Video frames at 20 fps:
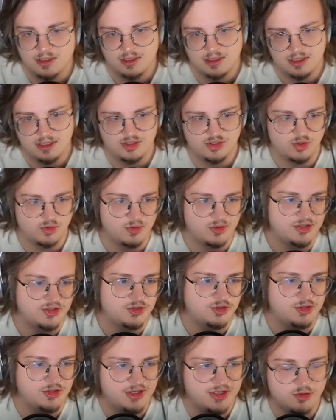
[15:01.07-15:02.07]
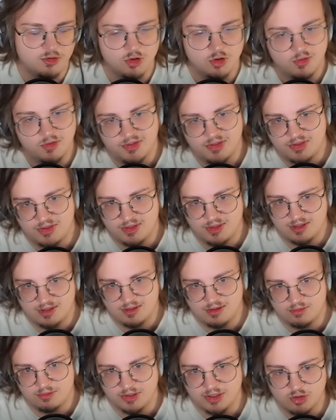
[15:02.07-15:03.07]
Azumarill's usually cool with
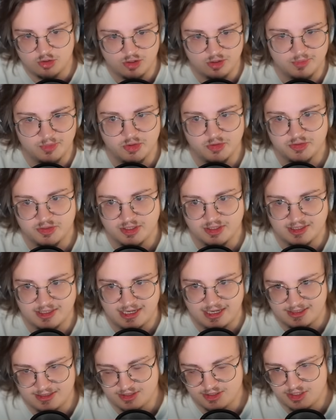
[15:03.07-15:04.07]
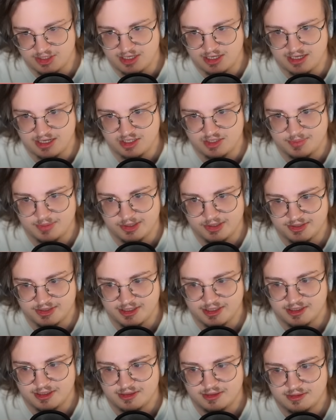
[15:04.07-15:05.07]
recoil moves because it has such a high HP
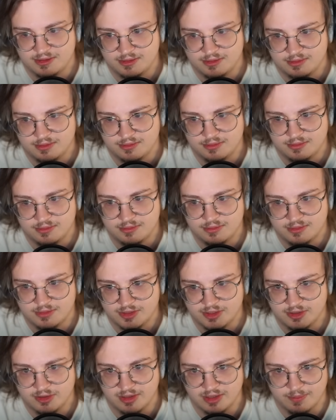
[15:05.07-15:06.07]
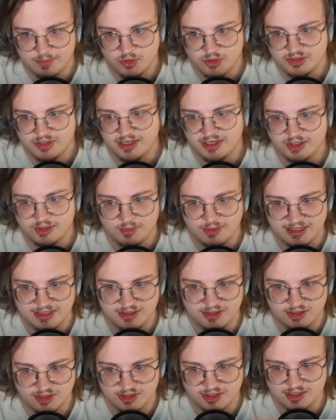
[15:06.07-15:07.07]
stat. So like
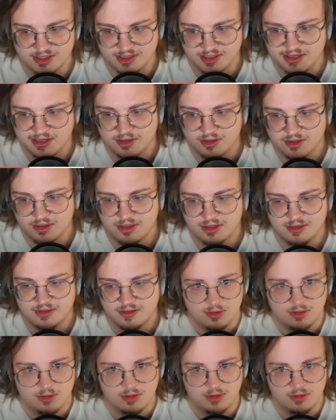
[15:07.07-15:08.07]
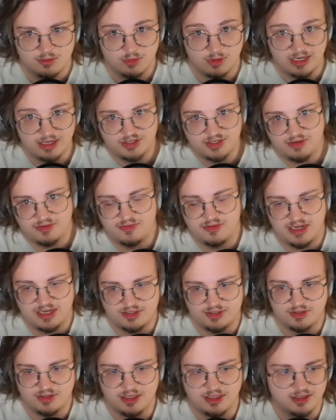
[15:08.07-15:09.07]
percentage-wise, it just doesn't take a lot. We're actually
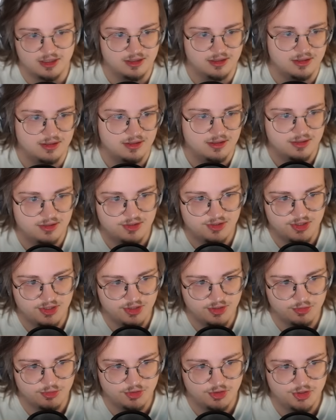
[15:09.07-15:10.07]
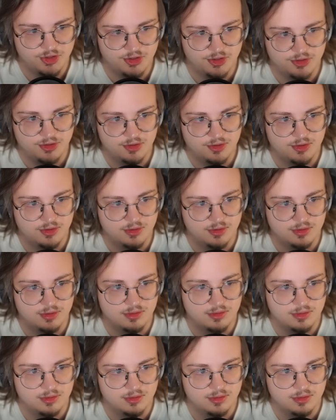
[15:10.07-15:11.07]
faster here. It's huge.
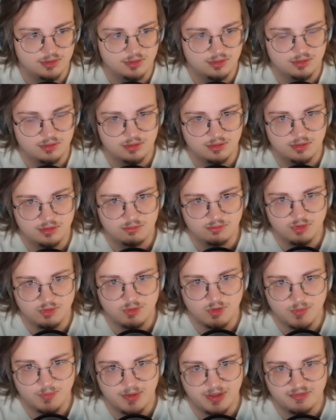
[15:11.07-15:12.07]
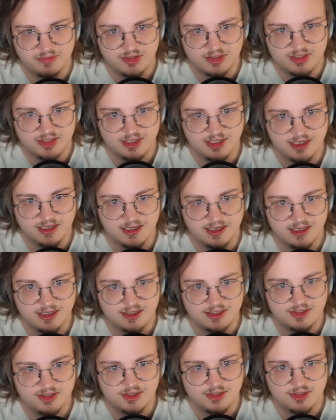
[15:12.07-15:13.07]
We won't be if it's sunny
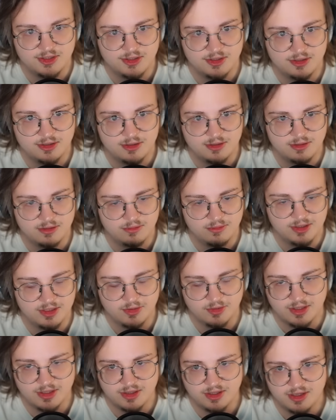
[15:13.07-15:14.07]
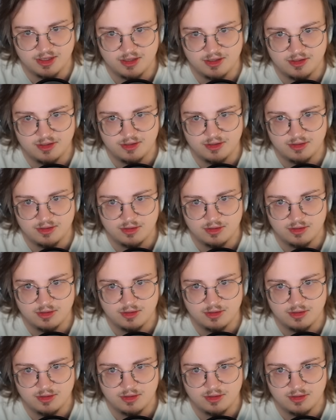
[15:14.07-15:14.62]
days. We don't get the kill.